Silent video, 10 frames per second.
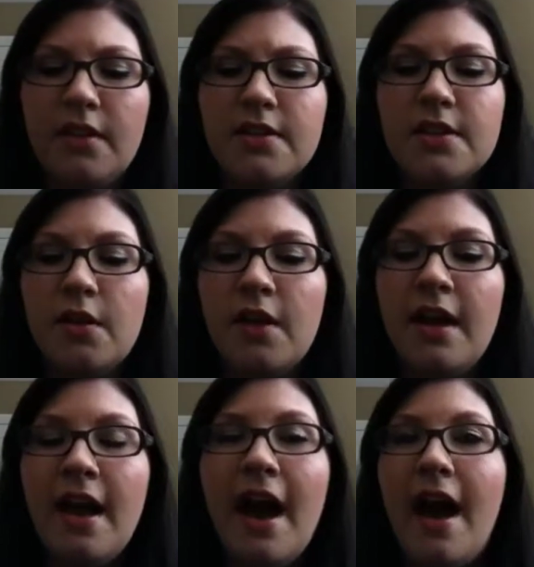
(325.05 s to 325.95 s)
So
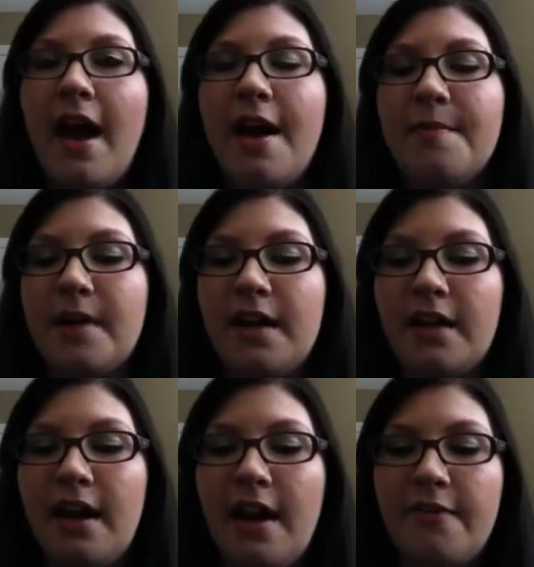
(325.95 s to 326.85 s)

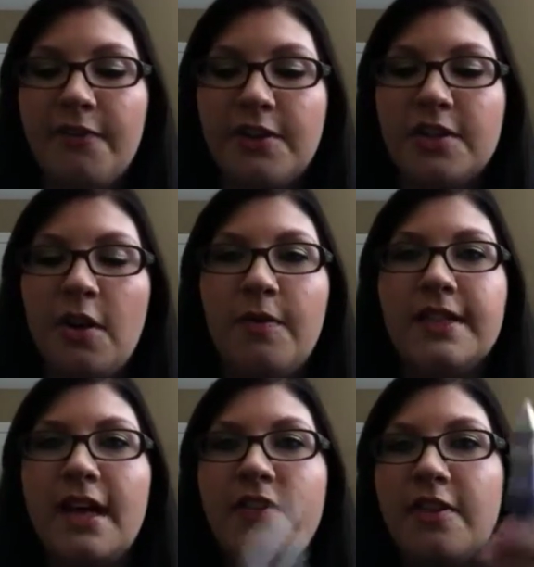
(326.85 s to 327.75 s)
I first
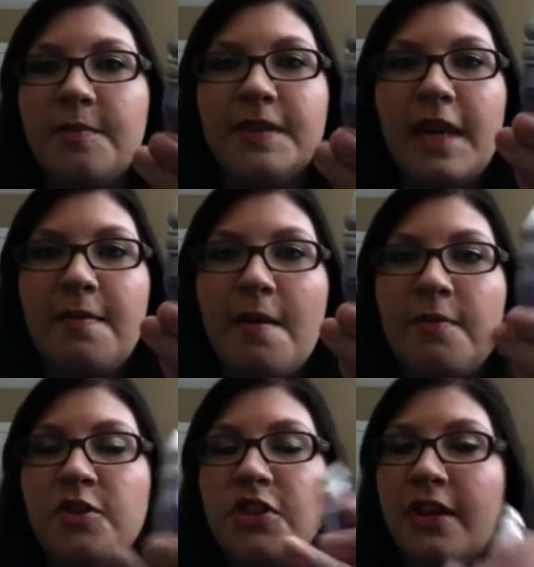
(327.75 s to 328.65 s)
always had the Urban Decay Primer
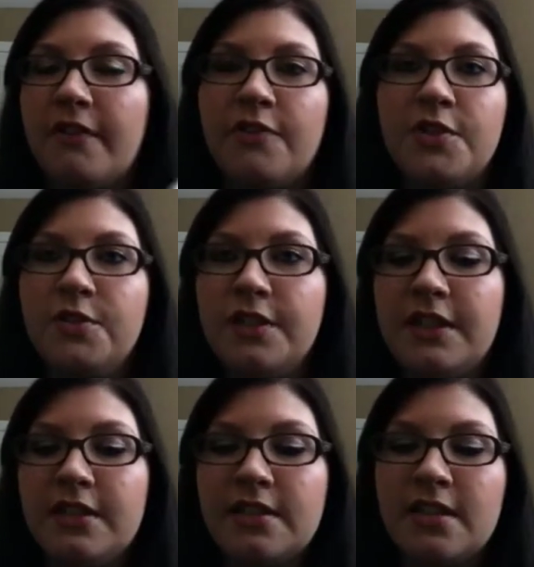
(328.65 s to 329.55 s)
Potion like for 2
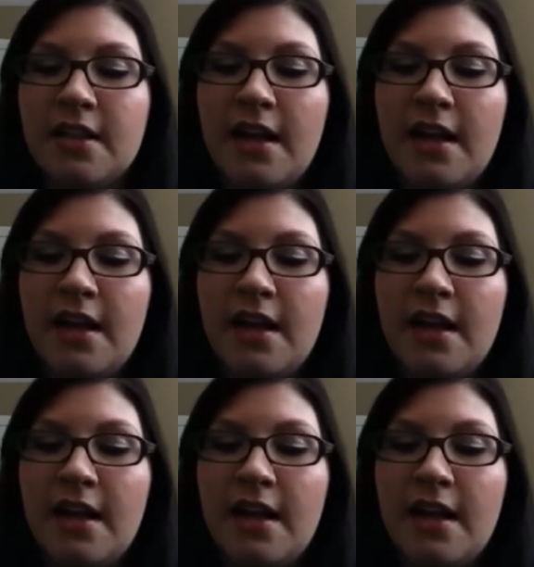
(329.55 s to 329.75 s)
years.